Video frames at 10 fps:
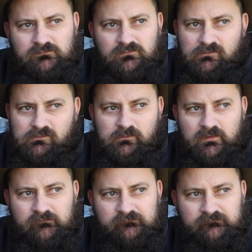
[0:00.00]
Oh,
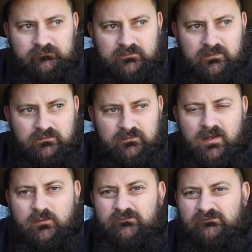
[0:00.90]
what else is in there?
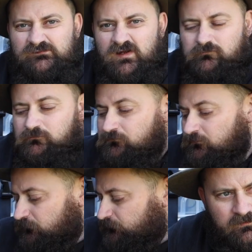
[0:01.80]
Came with a shovel.
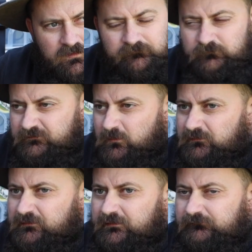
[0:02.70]
Oh, some
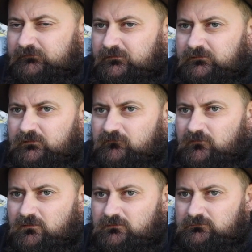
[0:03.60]
jumper leads, and I think I've
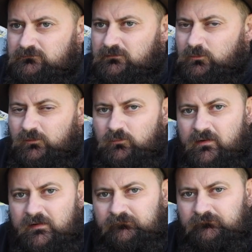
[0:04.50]
got a wheel
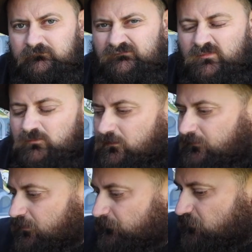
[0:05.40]
brace, something like
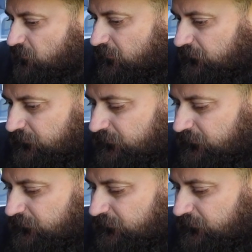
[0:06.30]
that up the back.